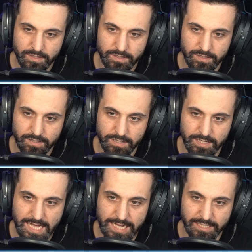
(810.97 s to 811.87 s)

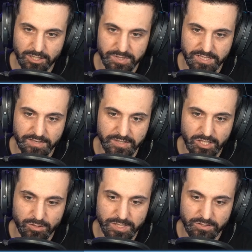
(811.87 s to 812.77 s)
Not gonna commit the heavy
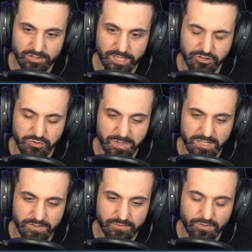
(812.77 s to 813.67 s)
helmet until I actually
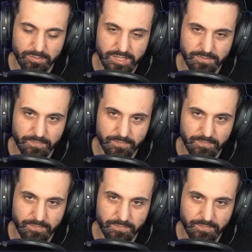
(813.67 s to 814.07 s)
benefit from it.